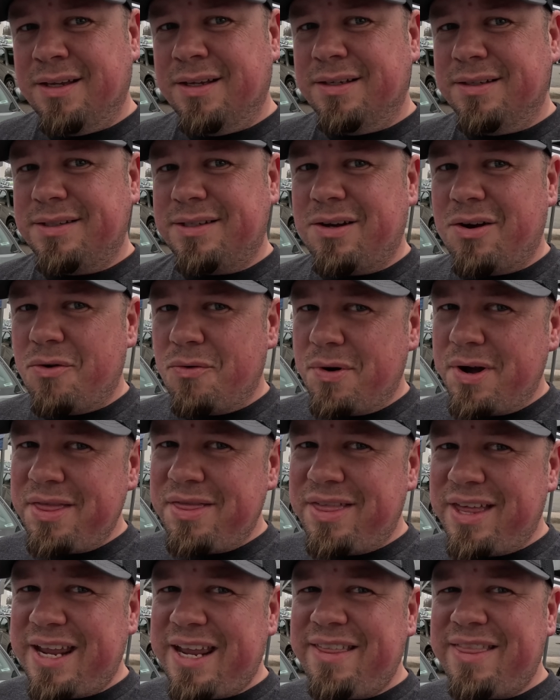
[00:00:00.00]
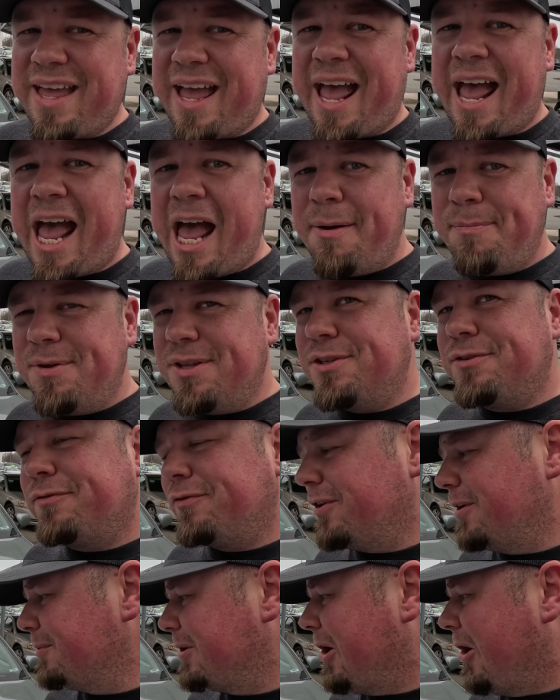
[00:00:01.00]
So one thing that happens
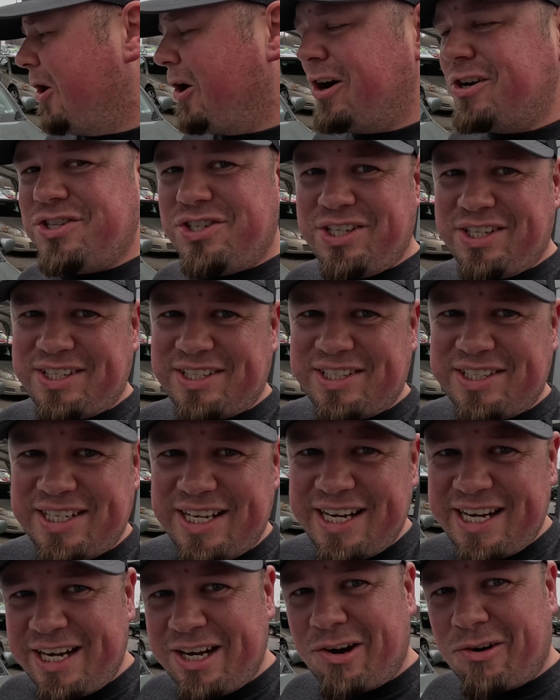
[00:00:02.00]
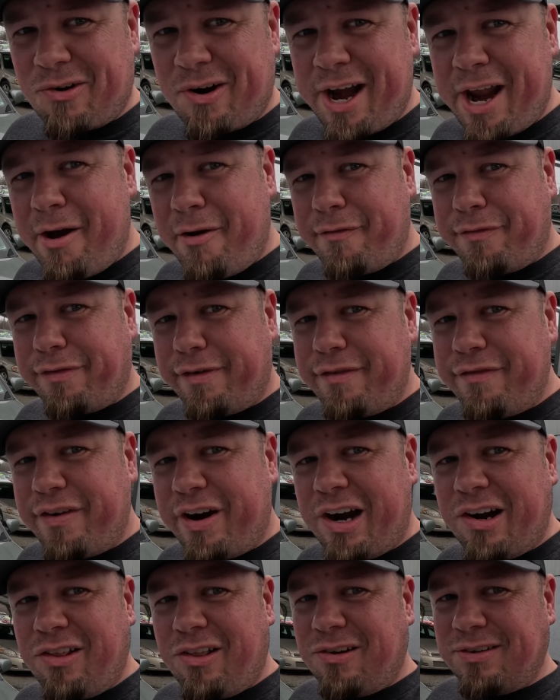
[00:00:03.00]
from cars just sitting around for a
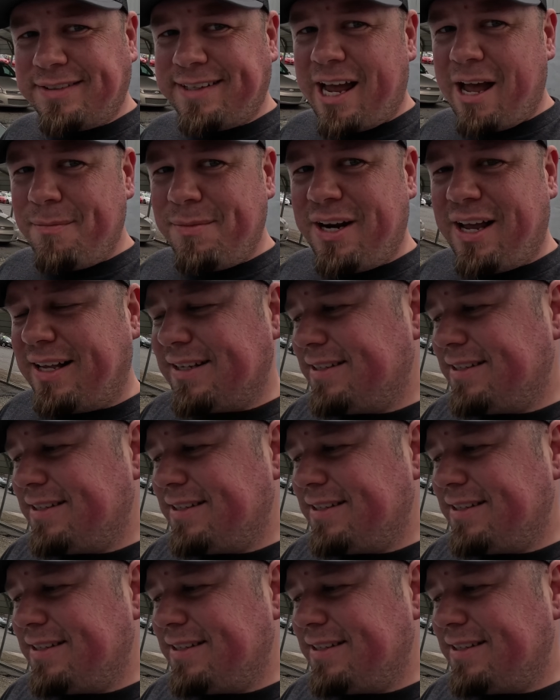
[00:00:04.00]
very long time and not